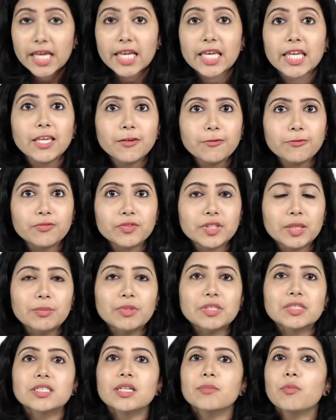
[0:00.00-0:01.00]
If the
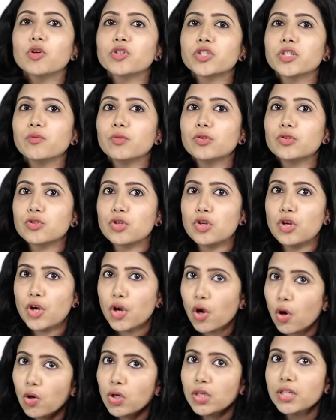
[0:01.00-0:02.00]
missed abortion was
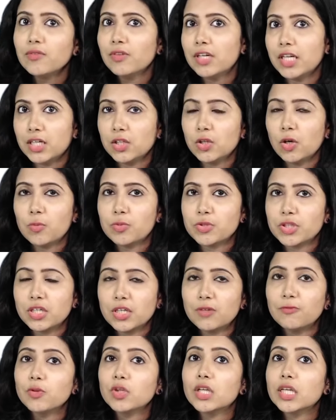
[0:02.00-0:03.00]
not given in the option,
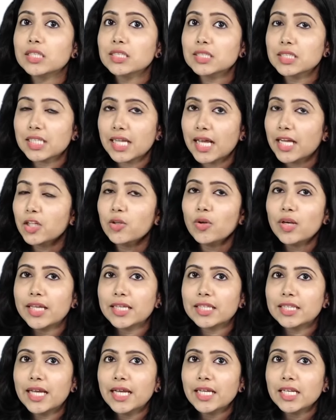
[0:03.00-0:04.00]
if you get a scenario
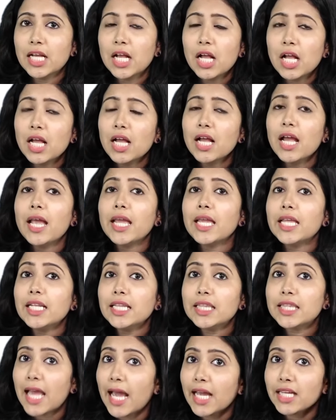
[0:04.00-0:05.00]
like that,
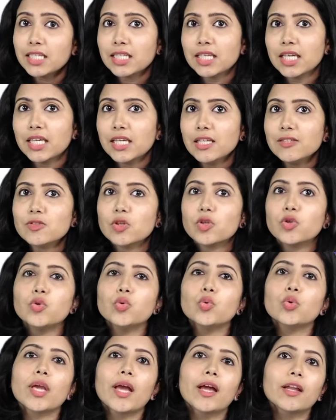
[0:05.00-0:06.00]
in that case,
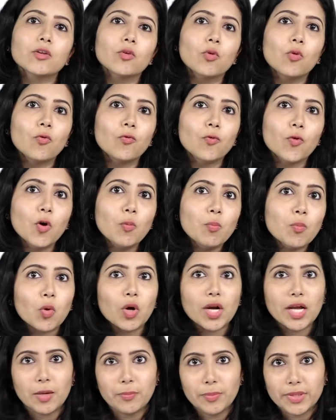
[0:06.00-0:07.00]
you can go for
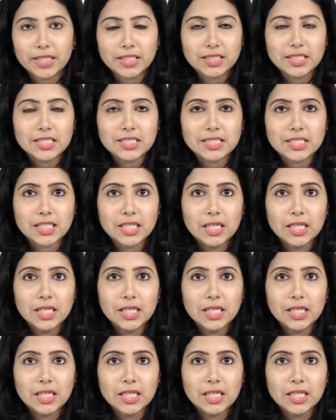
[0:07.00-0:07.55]
molar pregnancy.